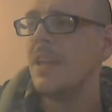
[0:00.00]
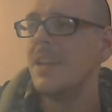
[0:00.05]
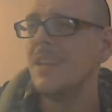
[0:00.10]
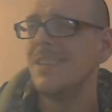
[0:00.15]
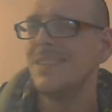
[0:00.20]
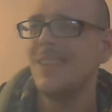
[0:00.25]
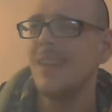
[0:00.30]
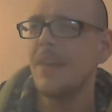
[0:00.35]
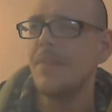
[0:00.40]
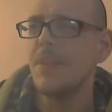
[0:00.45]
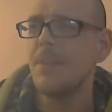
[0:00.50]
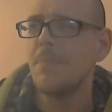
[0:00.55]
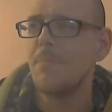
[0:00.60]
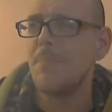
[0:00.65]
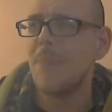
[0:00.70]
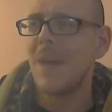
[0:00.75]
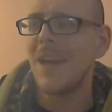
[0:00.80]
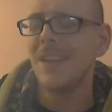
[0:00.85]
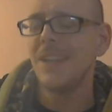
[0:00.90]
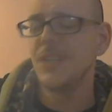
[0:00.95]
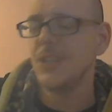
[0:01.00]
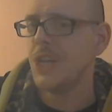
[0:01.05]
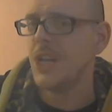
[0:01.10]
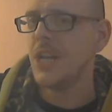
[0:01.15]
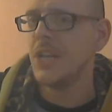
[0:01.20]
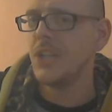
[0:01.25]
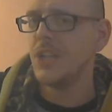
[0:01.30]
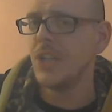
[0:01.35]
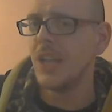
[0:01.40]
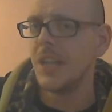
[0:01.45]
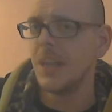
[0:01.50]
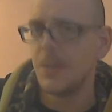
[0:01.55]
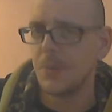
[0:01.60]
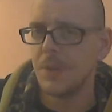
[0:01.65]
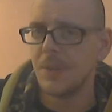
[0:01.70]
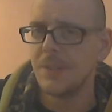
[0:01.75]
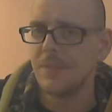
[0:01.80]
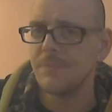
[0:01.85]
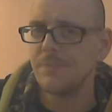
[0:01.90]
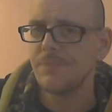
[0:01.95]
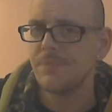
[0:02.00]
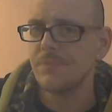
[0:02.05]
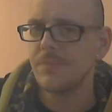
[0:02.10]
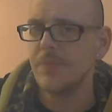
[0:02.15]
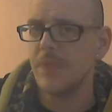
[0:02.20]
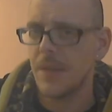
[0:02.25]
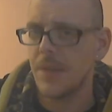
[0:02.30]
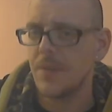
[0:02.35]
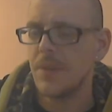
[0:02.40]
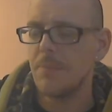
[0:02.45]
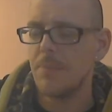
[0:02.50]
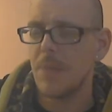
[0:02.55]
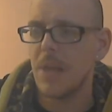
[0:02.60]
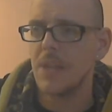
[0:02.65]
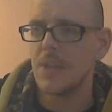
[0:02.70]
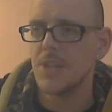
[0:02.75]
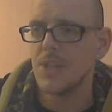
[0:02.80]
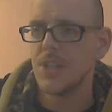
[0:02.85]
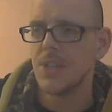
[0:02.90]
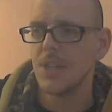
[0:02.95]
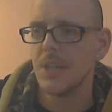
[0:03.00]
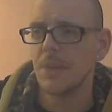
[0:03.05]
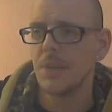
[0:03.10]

It's definitely a palate changer liquid. Definitely a palate changer